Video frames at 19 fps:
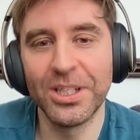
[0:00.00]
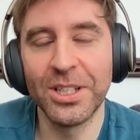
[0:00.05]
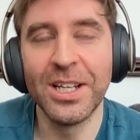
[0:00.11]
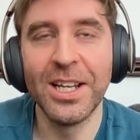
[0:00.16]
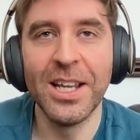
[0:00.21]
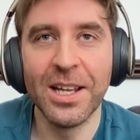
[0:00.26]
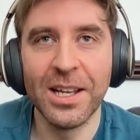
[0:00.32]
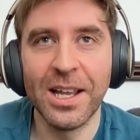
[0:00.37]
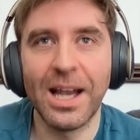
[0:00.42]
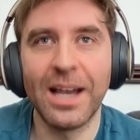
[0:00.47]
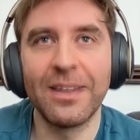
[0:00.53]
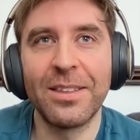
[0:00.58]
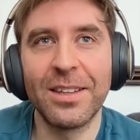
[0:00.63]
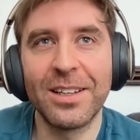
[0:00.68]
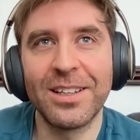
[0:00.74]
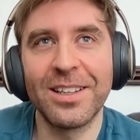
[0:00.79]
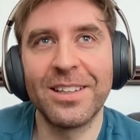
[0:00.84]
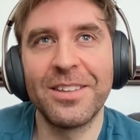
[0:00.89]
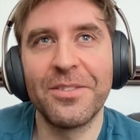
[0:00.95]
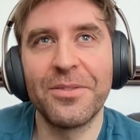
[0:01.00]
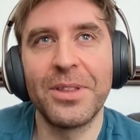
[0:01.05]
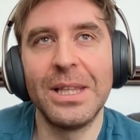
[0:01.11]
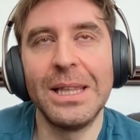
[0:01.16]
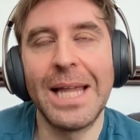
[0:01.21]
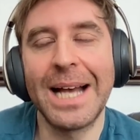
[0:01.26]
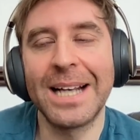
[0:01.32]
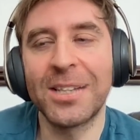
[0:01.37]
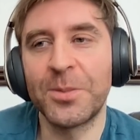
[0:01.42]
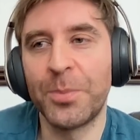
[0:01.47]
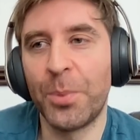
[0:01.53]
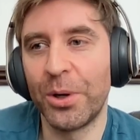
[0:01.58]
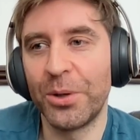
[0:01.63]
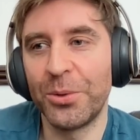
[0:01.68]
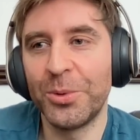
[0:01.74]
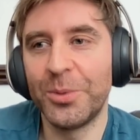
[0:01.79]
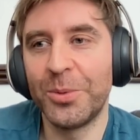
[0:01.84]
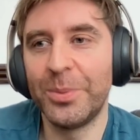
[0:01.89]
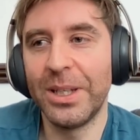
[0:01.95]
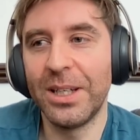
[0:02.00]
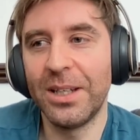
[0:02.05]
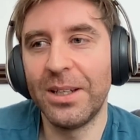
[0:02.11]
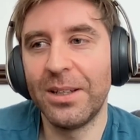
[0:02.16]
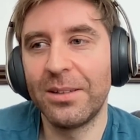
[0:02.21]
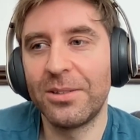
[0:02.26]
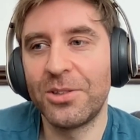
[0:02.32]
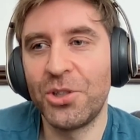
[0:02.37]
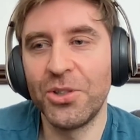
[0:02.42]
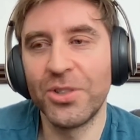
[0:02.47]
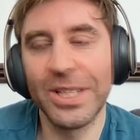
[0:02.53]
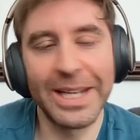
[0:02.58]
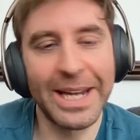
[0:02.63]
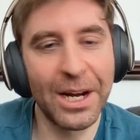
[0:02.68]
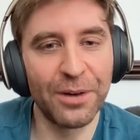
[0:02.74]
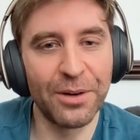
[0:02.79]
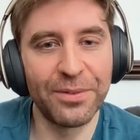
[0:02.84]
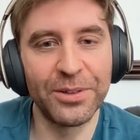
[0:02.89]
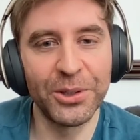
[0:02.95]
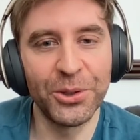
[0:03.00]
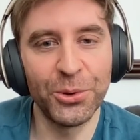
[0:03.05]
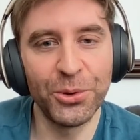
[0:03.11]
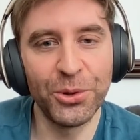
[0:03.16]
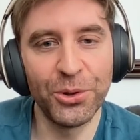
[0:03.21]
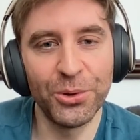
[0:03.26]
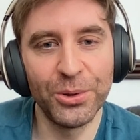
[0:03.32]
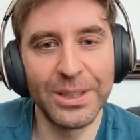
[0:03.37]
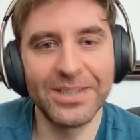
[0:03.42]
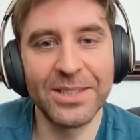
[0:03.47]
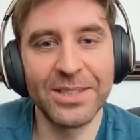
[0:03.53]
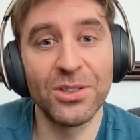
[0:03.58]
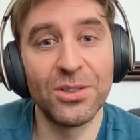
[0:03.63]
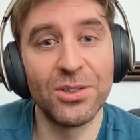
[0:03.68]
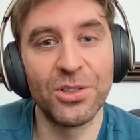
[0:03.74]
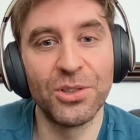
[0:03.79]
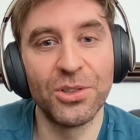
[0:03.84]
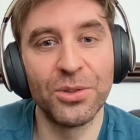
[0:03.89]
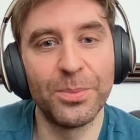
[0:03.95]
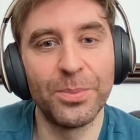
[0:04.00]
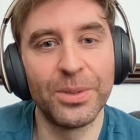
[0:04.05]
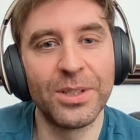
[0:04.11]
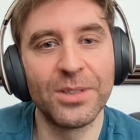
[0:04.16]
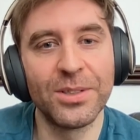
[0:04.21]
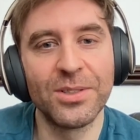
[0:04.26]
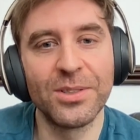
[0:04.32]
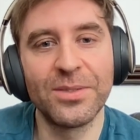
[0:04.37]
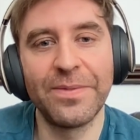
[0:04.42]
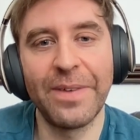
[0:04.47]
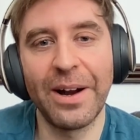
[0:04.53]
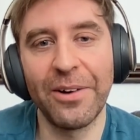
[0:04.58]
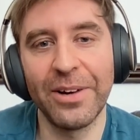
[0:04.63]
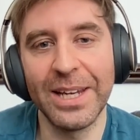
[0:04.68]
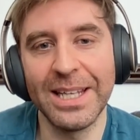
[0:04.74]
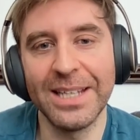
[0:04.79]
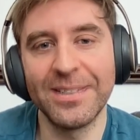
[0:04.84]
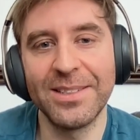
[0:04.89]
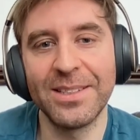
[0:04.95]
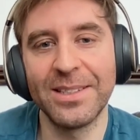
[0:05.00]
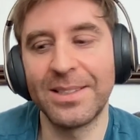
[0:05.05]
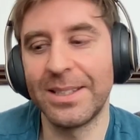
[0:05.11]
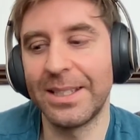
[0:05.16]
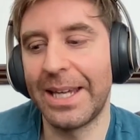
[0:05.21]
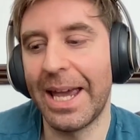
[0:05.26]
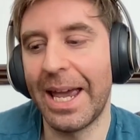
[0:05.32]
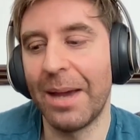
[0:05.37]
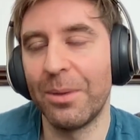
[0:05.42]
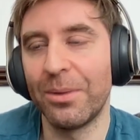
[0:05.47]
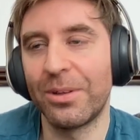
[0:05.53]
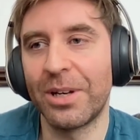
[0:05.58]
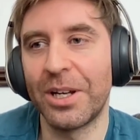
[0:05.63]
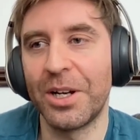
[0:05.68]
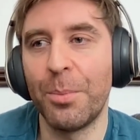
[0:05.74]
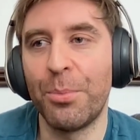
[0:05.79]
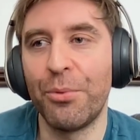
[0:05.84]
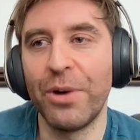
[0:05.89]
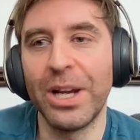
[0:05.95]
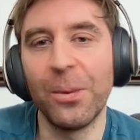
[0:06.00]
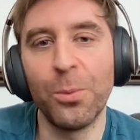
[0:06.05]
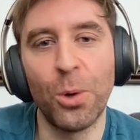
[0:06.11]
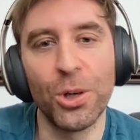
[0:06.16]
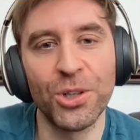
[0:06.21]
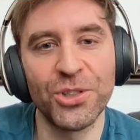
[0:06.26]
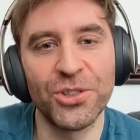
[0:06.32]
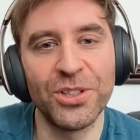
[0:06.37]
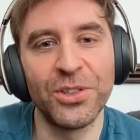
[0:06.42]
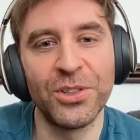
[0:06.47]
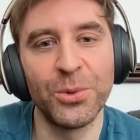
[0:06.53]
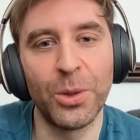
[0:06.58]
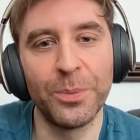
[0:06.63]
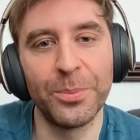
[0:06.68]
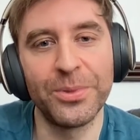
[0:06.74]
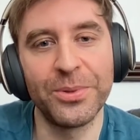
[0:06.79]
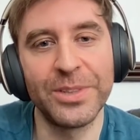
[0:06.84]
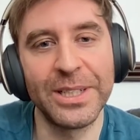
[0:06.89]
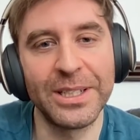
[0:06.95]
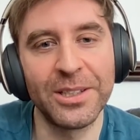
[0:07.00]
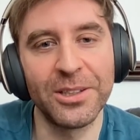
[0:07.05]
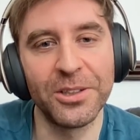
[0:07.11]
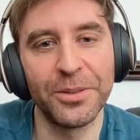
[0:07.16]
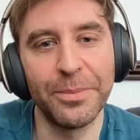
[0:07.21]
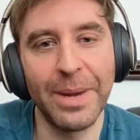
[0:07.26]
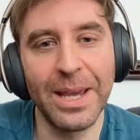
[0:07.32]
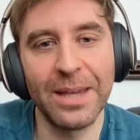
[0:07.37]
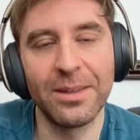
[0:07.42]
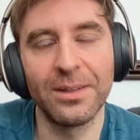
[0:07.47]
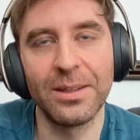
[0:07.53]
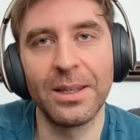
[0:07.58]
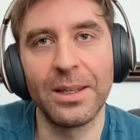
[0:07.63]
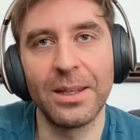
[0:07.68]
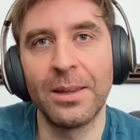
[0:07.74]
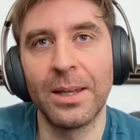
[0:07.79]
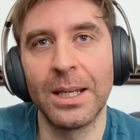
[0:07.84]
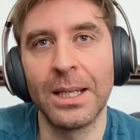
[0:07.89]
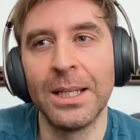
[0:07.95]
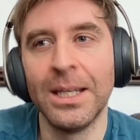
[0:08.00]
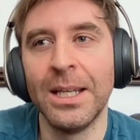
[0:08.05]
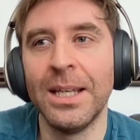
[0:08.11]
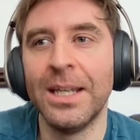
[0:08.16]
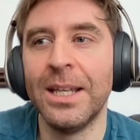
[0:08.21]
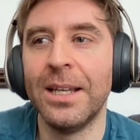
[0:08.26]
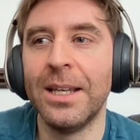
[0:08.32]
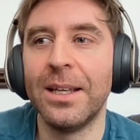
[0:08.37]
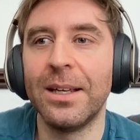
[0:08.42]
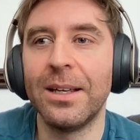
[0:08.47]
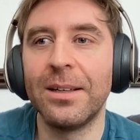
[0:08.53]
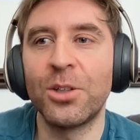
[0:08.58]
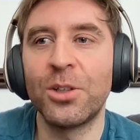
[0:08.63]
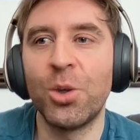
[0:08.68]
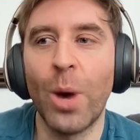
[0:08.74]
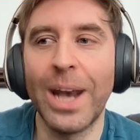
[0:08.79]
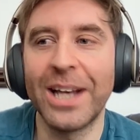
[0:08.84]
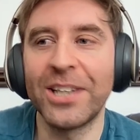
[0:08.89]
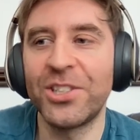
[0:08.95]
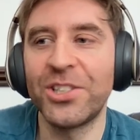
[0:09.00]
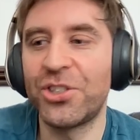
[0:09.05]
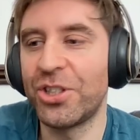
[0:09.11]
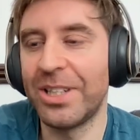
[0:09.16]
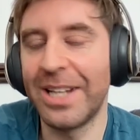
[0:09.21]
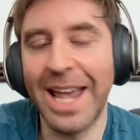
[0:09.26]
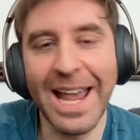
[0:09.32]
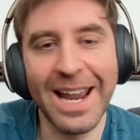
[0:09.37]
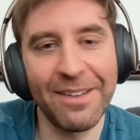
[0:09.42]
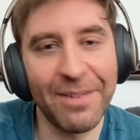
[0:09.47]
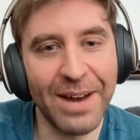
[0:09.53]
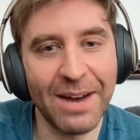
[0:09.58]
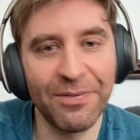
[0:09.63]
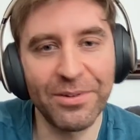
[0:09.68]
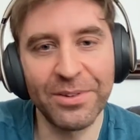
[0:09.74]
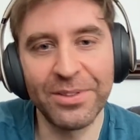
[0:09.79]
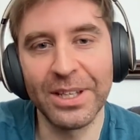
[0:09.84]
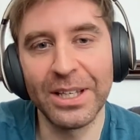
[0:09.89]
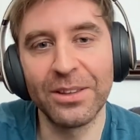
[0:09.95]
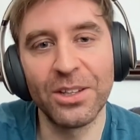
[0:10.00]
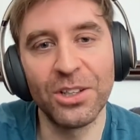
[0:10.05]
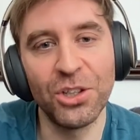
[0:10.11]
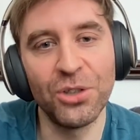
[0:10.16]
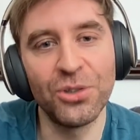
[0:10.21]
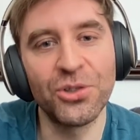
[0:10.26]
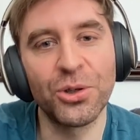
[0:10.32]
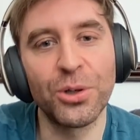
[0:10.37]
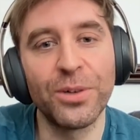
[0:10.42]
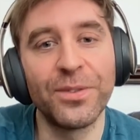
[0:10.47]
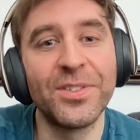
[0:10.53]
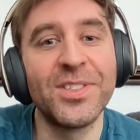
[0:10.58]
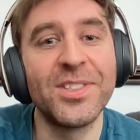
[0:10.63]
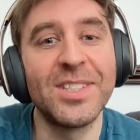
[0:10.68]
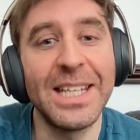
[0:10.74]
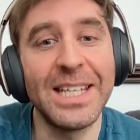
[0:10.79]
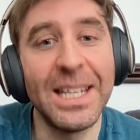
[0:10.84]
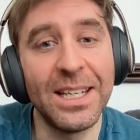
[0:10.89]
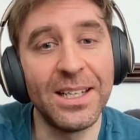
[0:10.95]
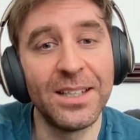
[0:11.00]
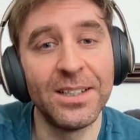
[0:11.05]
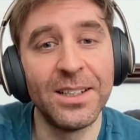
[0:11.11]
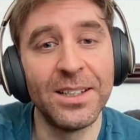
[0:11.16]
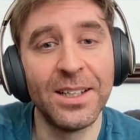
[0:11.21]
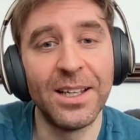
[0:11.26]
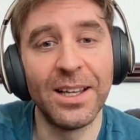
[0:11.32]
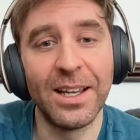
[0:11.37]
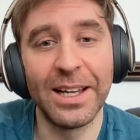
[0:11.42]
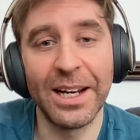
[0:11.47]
And I think the last point would be choosing carefully who you listen to, because it's very easy to get kind of brainwashed into one particular method. I think question everything that you sort of see.